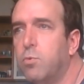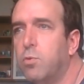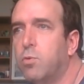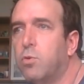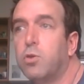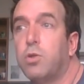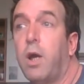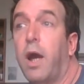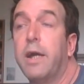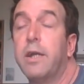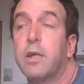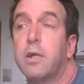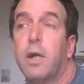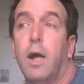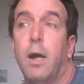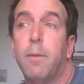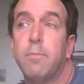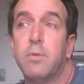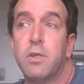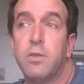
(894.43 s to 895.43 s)
China
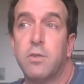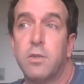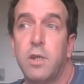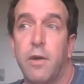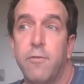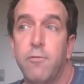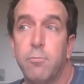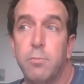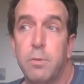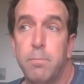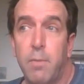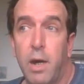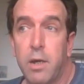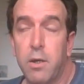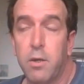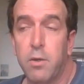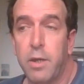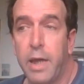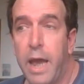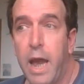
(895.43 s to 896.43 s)
Communist government
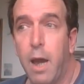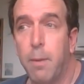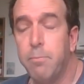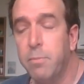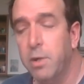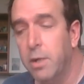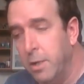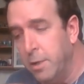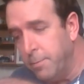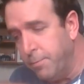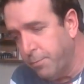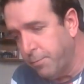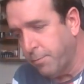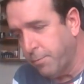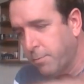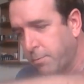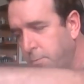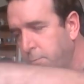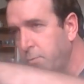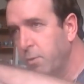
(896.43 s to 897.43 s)
modeled app.
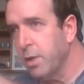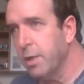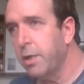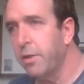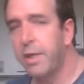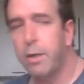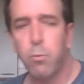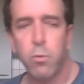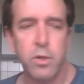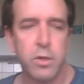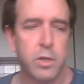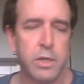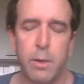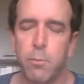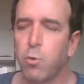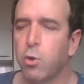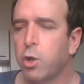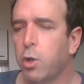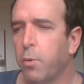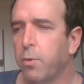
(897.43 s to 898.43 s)
They
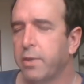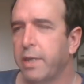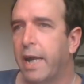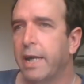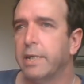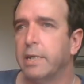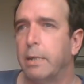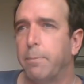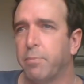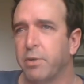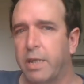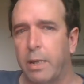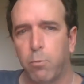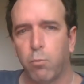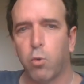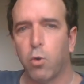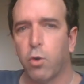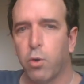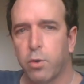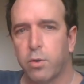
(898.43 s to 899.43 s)
weren't going that deep, but they
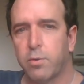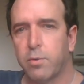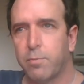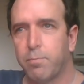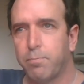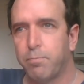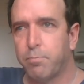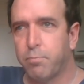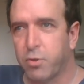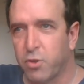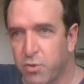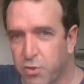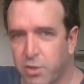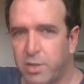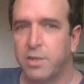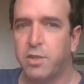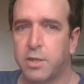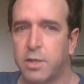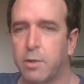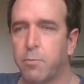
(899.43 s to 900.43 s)
were
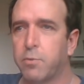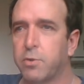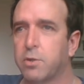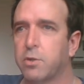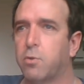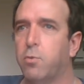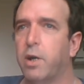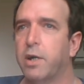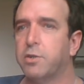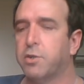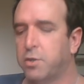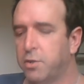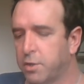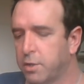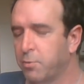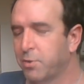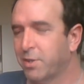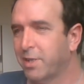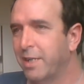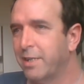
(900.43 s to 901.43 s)
persisting with the questions, and
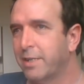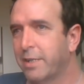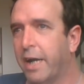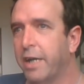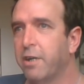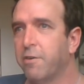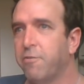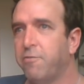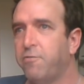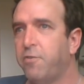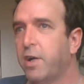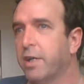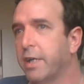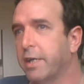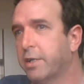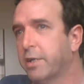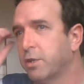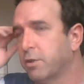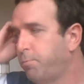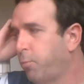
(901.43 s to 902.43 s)
it was getting kind of funny
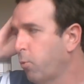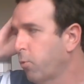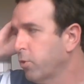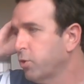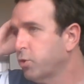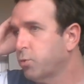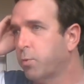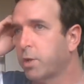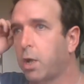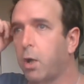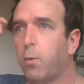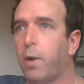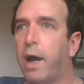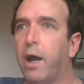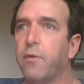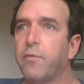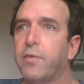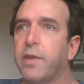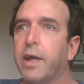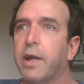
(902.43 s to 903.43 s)
because Boris would go
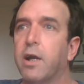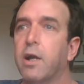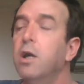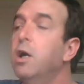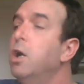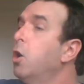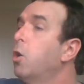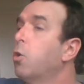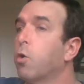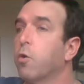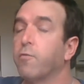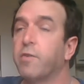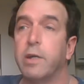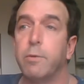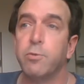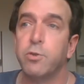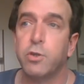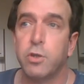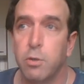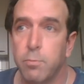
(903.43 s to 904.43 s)
out there, or if he
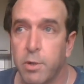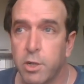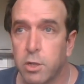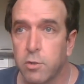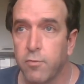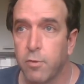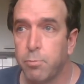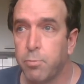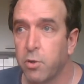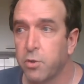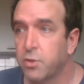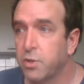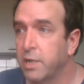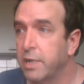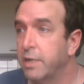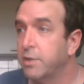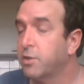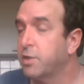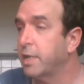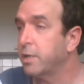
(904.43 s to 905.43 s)
was too much of a pussy,
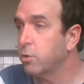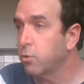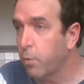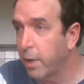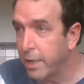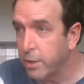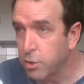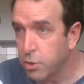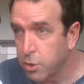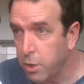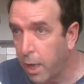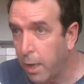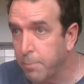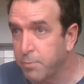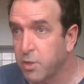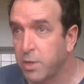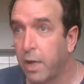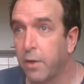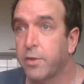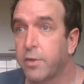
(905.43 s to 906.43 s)
he'd send Grant
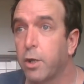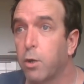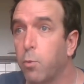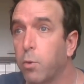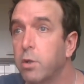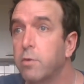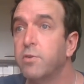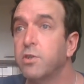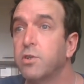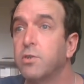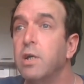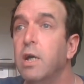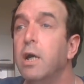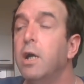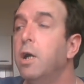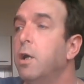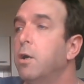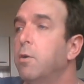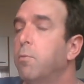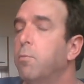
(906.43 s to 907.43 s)
Shapps out there, one of his
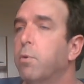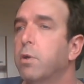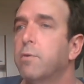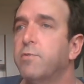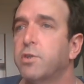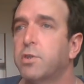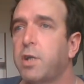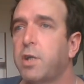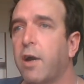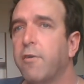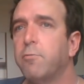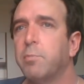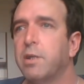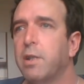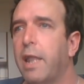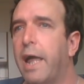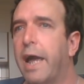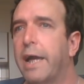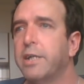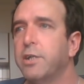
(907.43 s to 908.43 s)
government
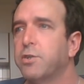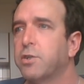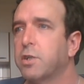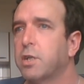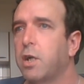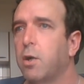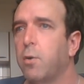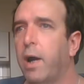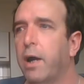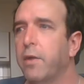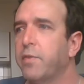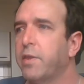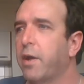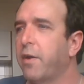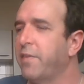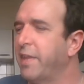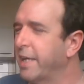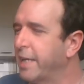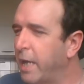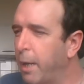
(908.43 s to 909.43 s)
lackeys, to go out there,
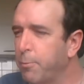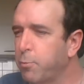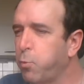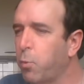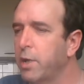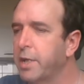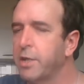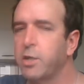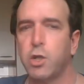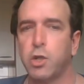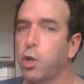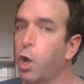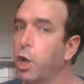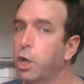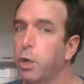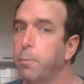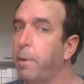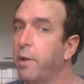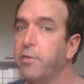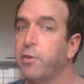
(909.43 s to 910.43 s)
and they kept wanting to
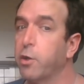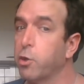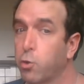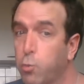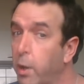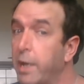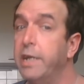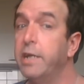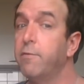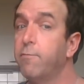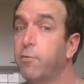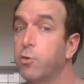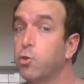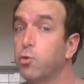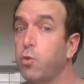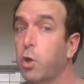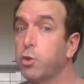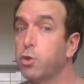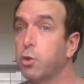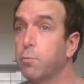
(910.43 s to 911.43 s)
talk about their great
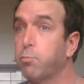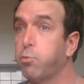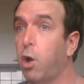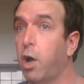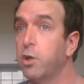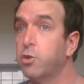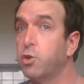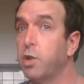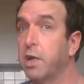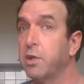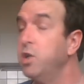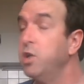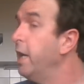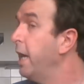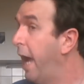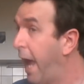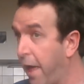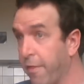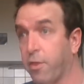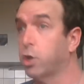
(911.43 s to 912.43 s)
infrastructure projects,
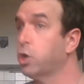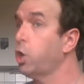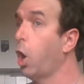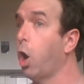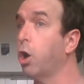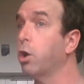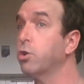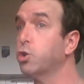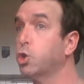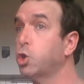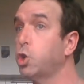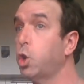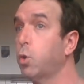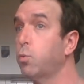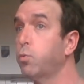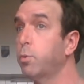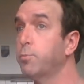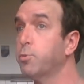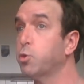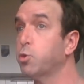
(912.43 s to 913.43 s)
and the car
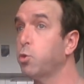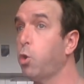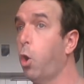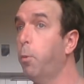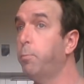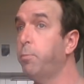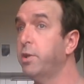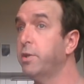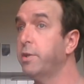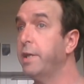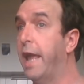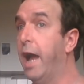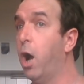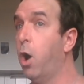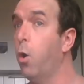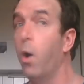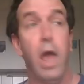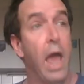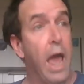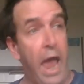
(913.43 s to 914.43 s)
showrooms are open
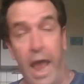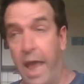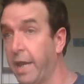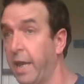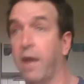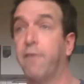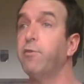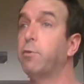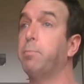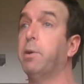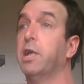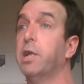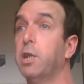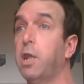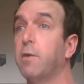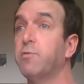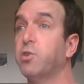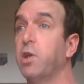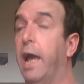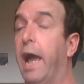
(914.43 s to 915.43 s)
now, and everybody
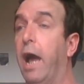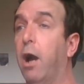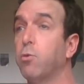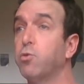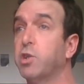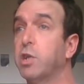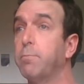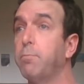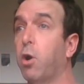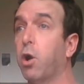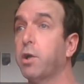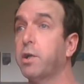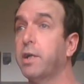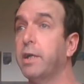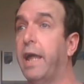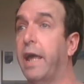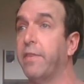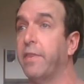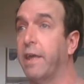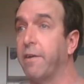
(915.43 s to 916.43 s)
loves a housing
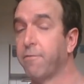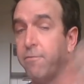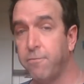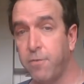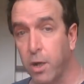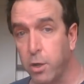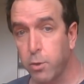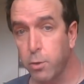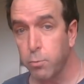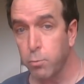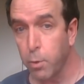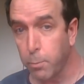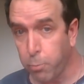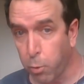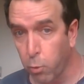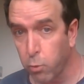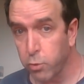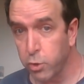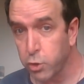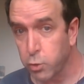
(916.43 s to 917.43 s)
market, and they fucking
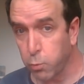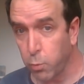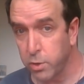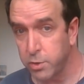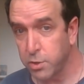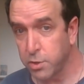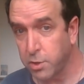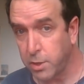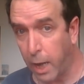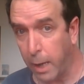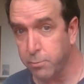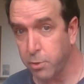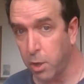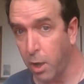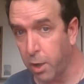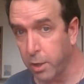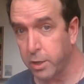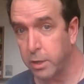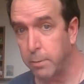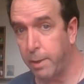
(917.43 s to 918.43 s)
reporters wouldn't stop
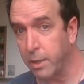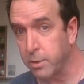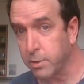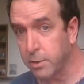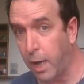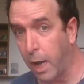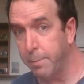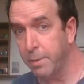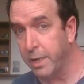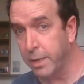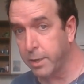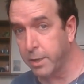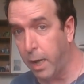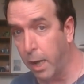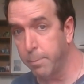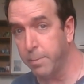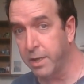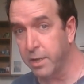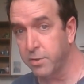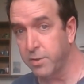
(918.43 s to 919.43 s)
talking about Dominic
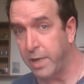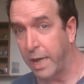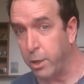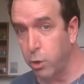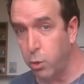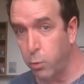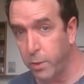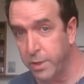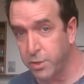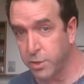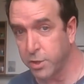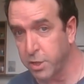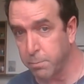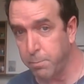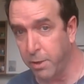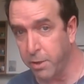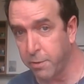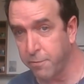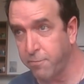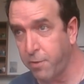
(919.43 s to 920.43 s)
Cummings and who is this
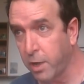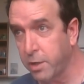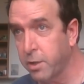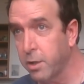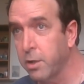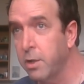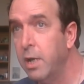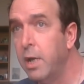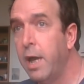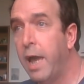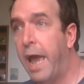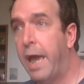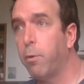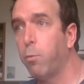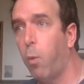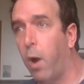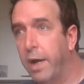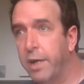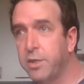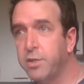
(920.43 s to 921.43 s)
motherfucker, and
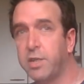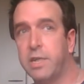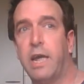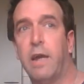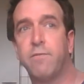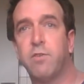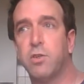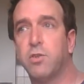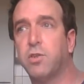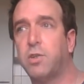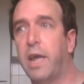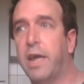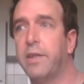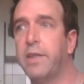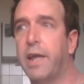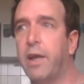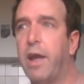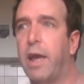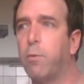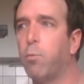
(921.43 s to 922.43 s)
why does he have to stay
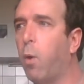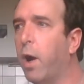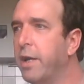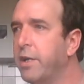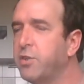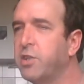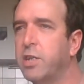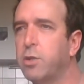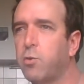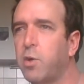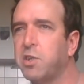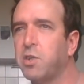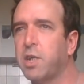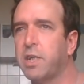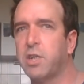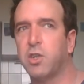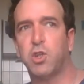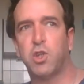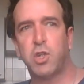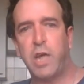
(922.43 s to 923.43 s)
there, and why does he dress like
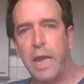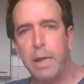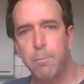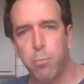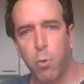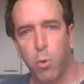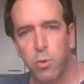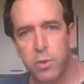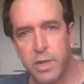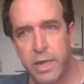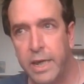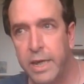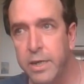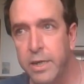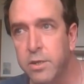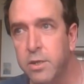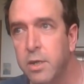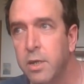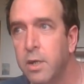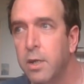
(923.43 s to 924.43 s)
a skateboard
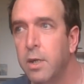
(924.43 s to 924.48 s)
kid?